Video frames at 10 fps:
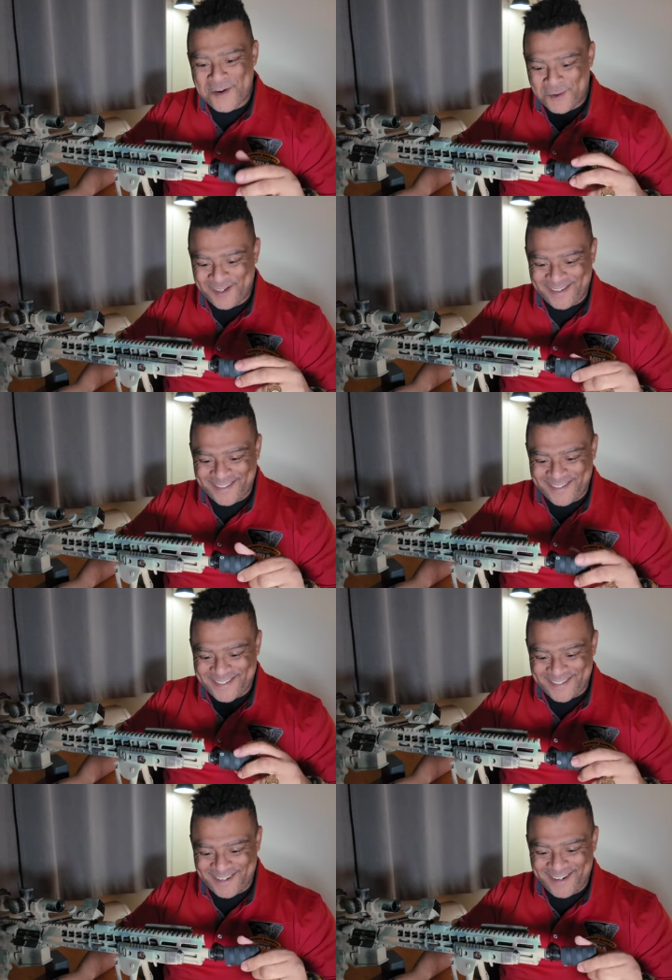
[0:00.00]
one of
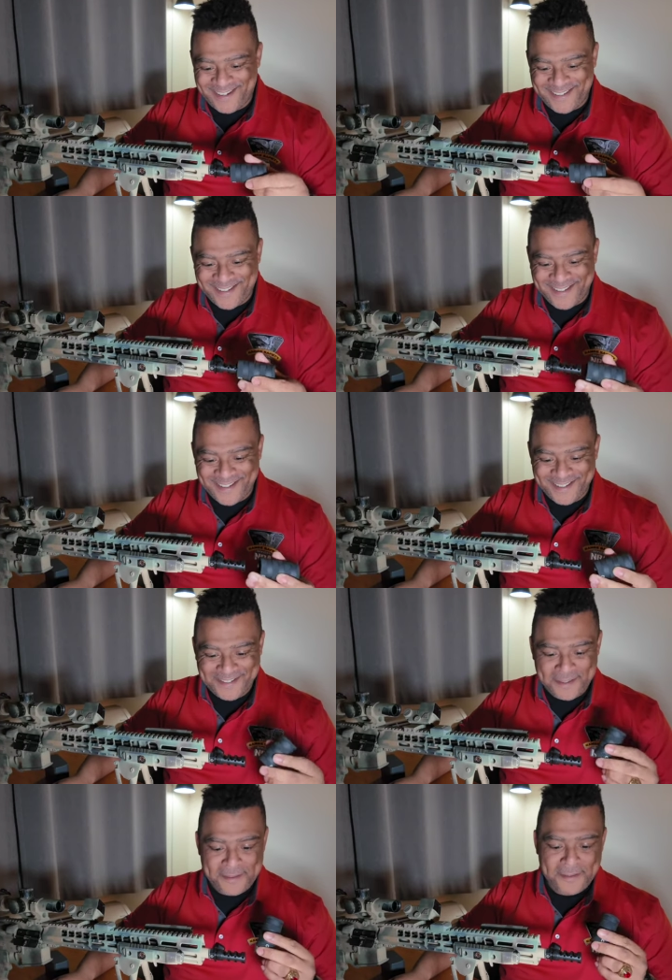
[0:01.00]
these, and
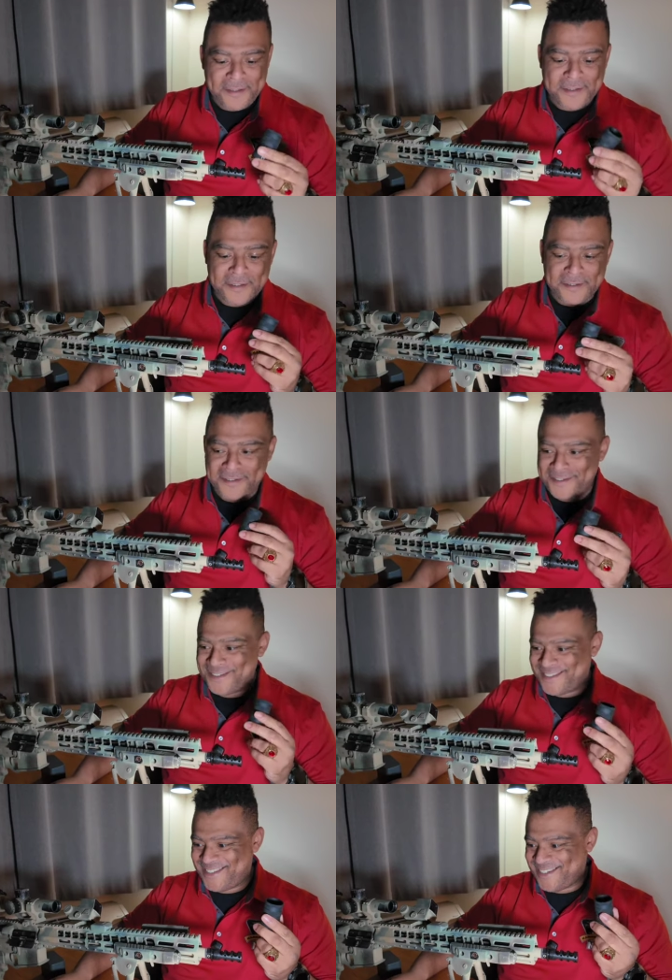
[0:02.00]
this
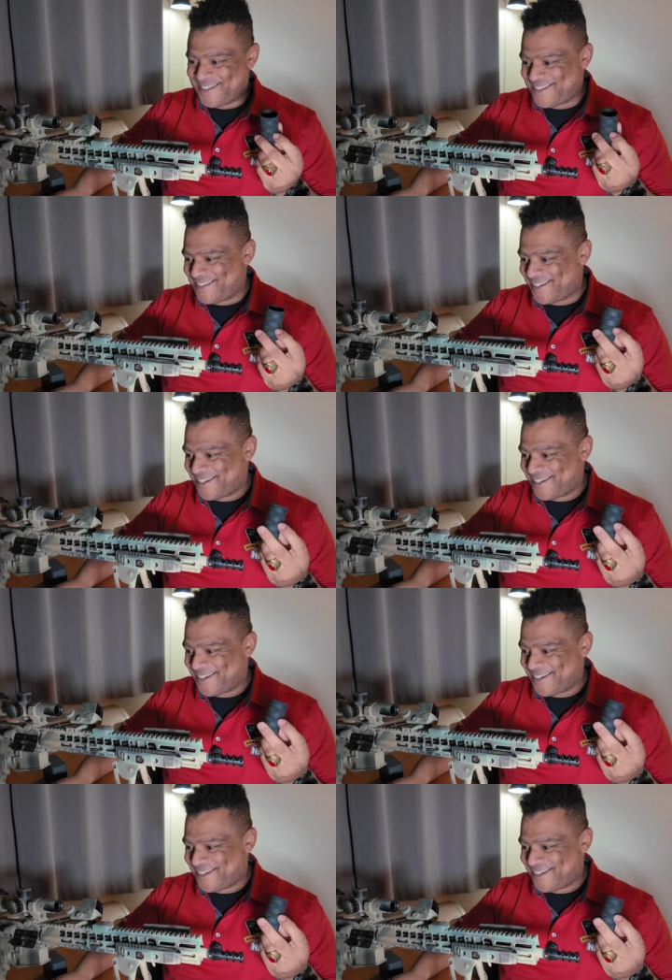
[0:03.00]
is just